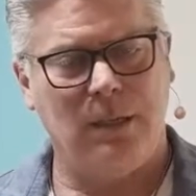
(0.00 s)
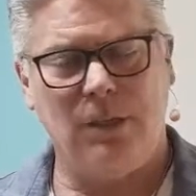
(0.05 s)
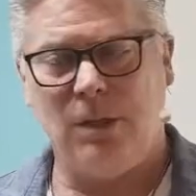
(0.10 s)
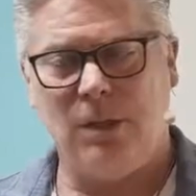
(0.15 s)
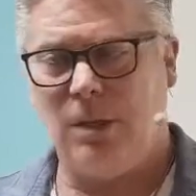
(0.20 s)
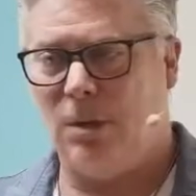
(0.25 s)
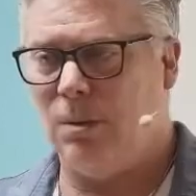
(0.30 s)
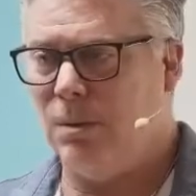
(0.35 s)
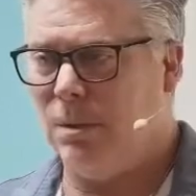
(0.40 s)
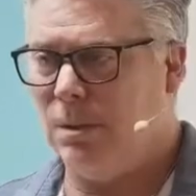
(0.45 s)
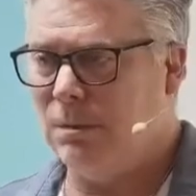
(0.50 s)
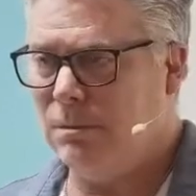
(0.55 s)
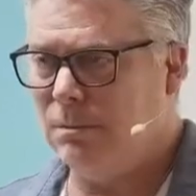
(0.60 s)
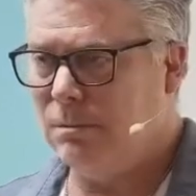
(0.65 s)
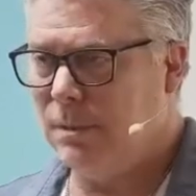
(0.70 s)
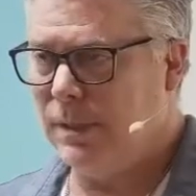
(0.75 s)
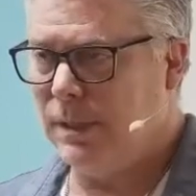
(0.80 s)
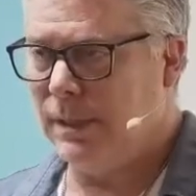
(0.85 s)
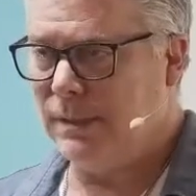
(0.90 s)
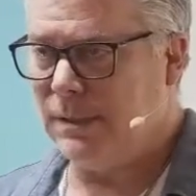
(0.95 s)
You know,
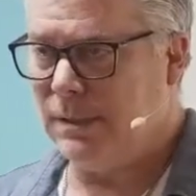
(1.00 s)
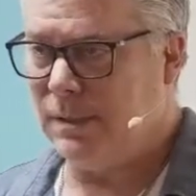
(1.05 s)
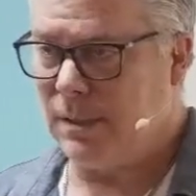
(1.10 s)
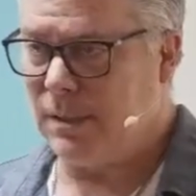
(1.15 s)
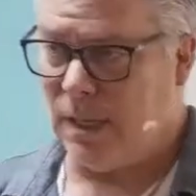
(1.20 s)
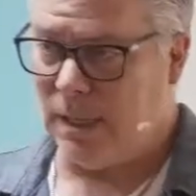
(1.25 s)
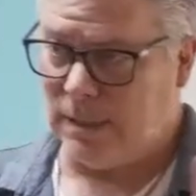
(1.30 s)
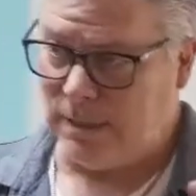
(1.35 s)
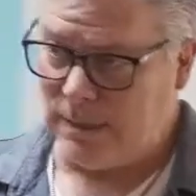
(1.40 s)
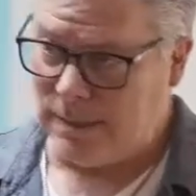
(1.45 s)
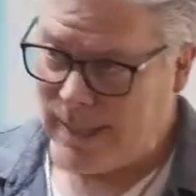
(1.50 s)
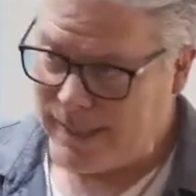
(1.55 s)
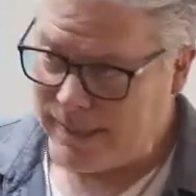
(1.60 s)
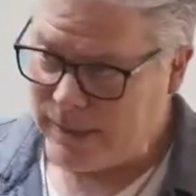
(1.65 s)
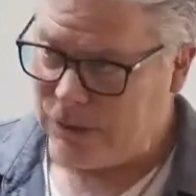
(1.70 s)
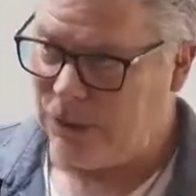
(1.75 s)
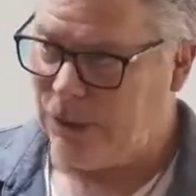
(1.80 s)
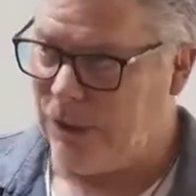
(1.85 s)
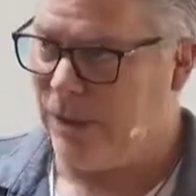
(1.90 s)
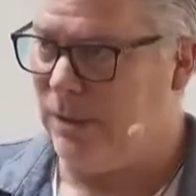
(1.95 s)
this
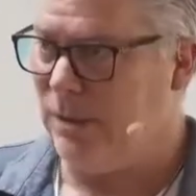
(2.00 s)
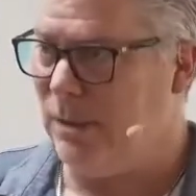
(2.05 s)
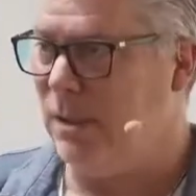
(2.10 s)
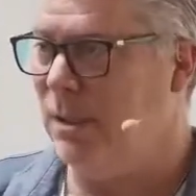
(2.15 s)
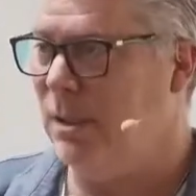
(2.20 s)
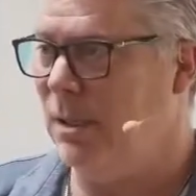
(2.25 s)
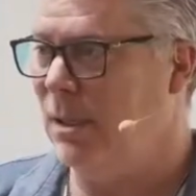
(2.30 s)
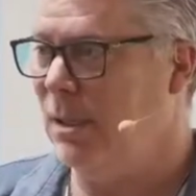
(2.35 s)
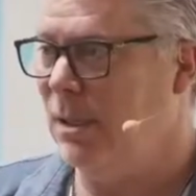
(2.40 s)
election